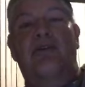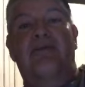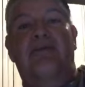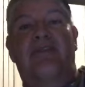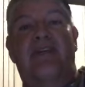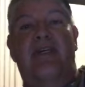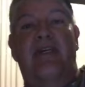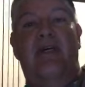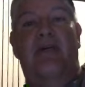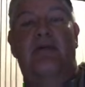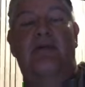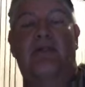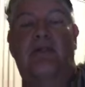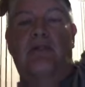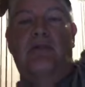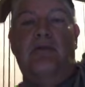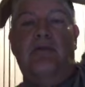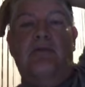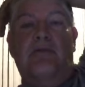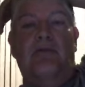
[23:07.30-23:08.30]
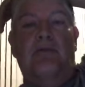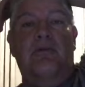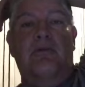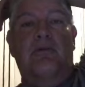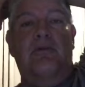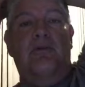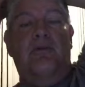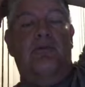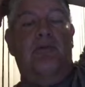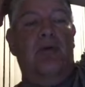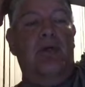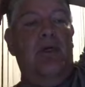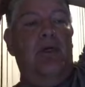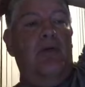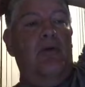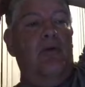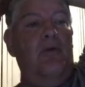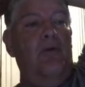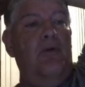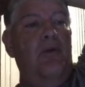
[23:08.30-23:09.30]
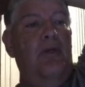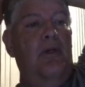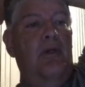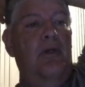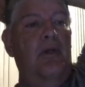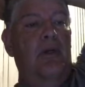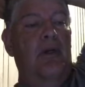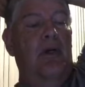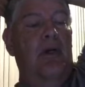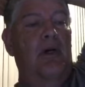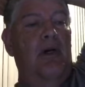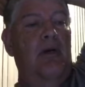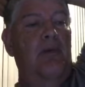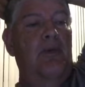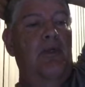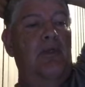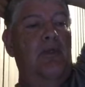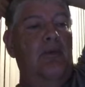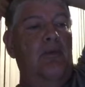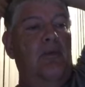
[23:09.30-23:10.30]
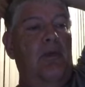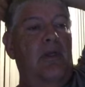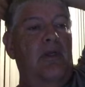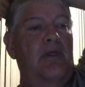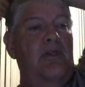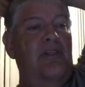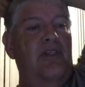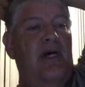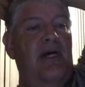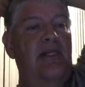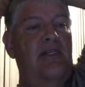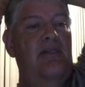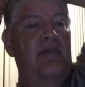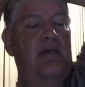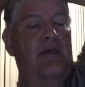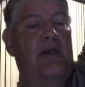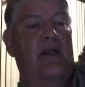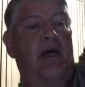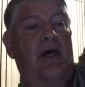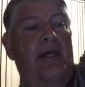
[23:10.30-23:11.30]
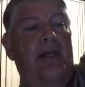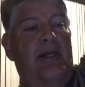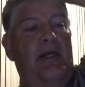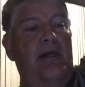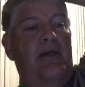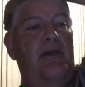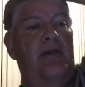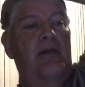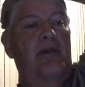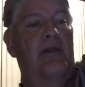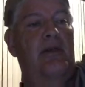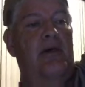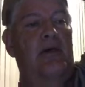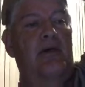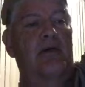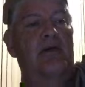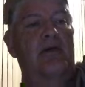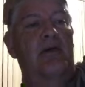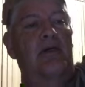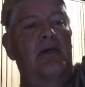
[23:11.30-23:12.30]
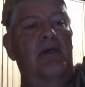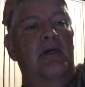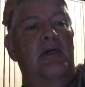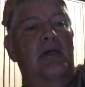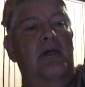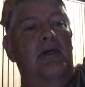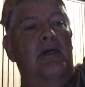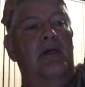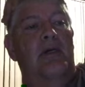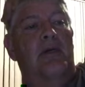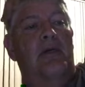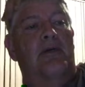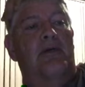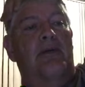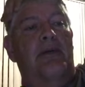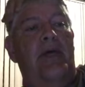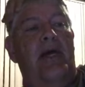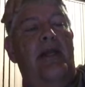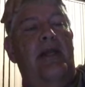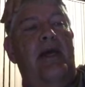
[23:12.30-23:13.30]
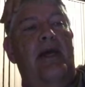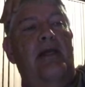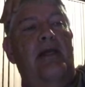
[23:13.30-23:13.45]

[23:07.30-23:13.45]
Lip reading: videos. It's pretty cool. I went to one of the sites online that you can create